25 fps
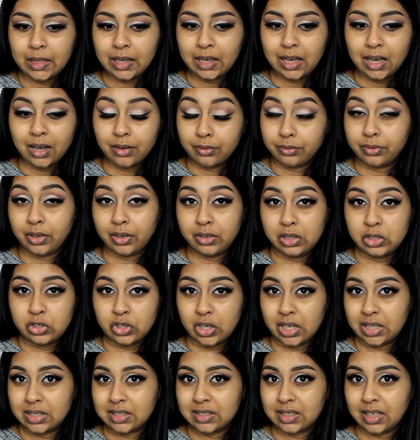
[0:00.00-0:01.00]
have very
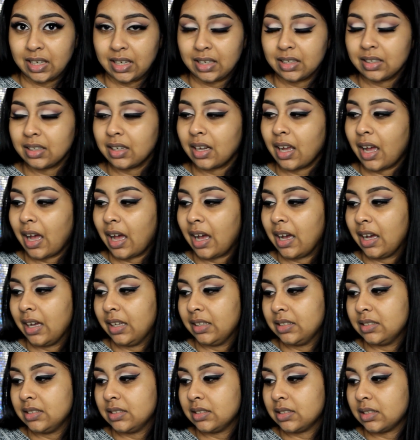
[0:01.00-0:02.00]
dry skin
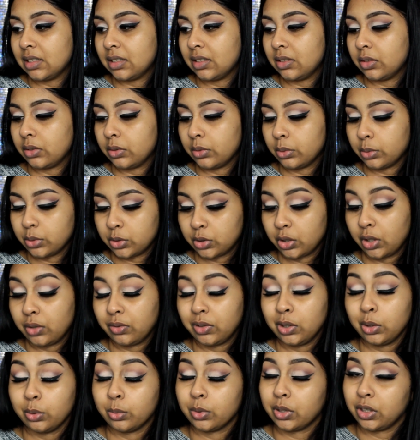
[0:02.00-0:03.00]
and also
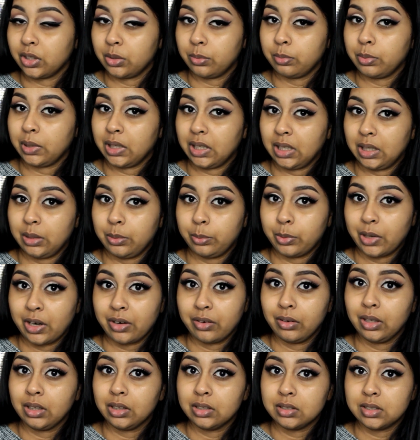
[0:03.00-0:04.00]
if you want to be
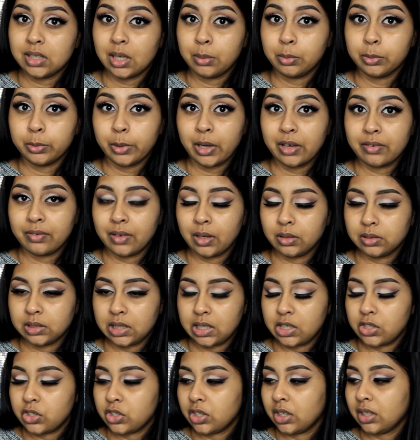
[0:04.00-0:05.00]
wearing the double wear
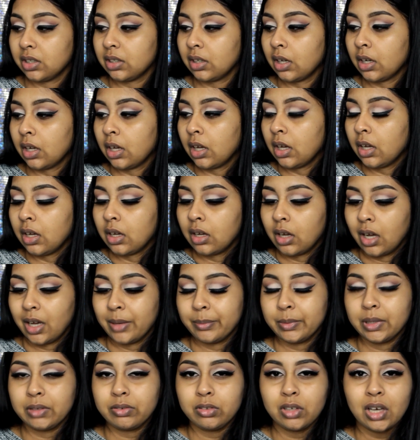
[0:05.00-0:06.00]
foundation
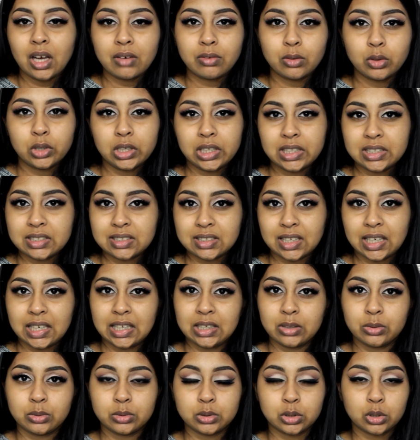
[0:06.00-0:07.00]
um, if you have oily
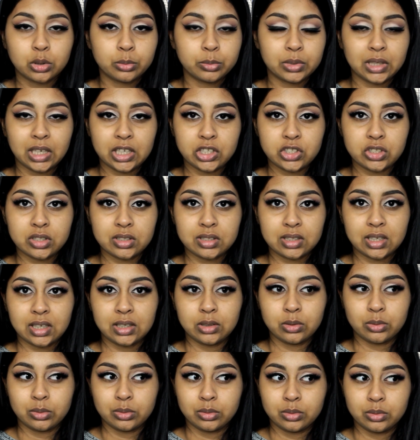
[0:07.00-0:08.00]
skin or combination
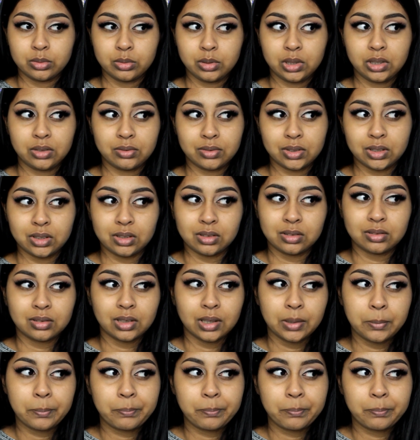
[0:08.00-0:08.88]
skin or even